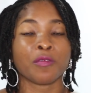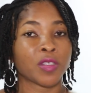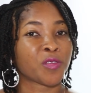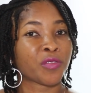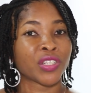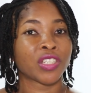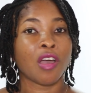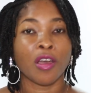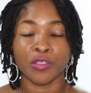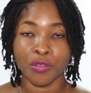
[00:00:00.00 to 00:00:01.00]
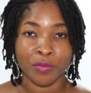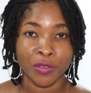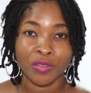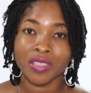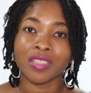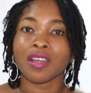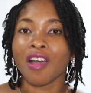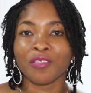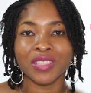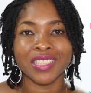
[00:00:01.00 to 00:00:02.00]
Feel free to contribute to the
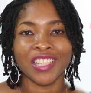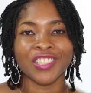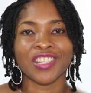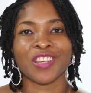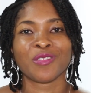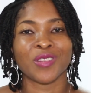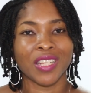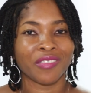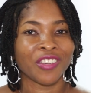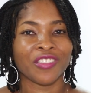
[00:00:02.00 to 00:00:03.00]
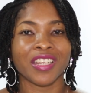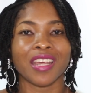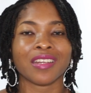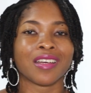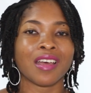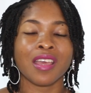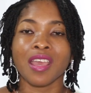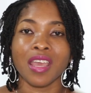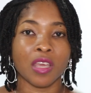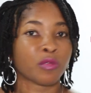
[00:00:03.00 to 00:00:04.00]
conversation if you live in Grenada,
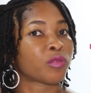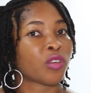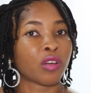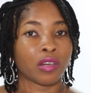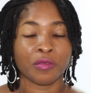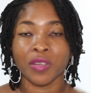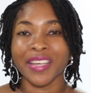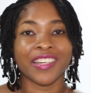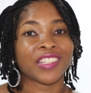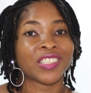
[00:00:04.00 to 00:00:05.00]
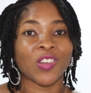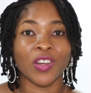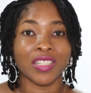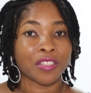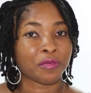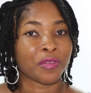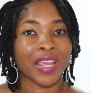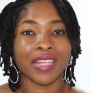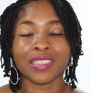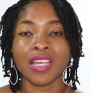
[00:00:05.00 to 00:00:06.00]
if your figures are
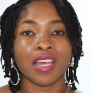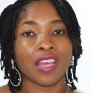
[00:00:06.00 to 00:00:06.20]
different.